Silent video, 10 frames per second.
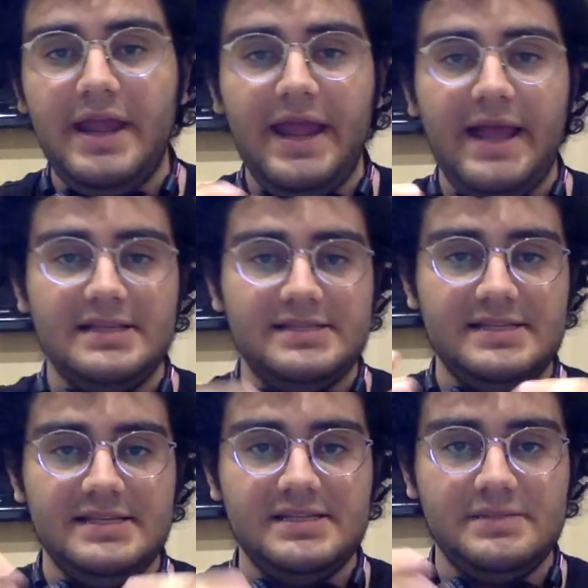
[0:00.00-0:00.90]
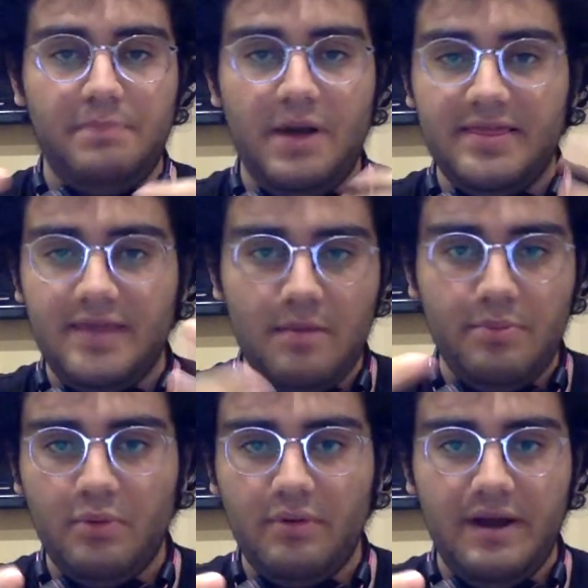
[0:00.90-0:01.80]
And since Python
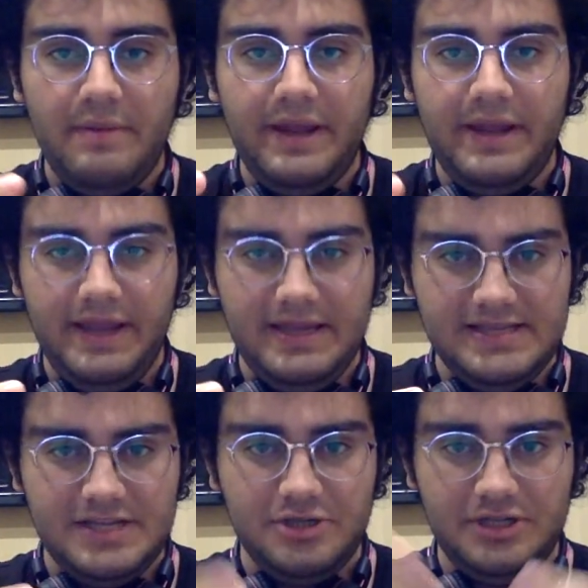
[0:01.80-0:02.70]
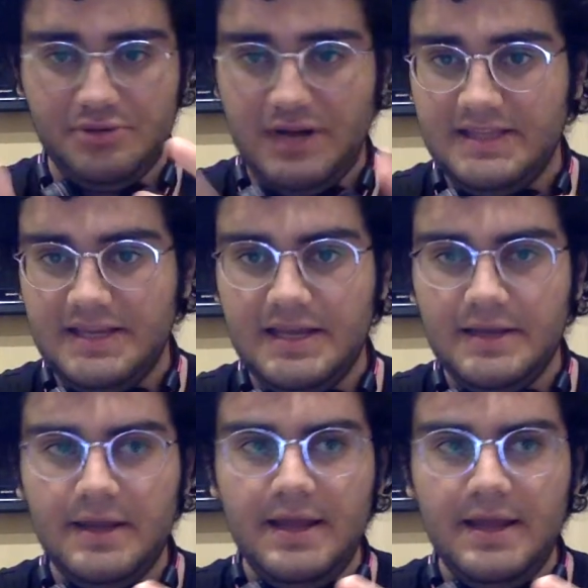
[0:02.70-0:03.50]
programming is actually trending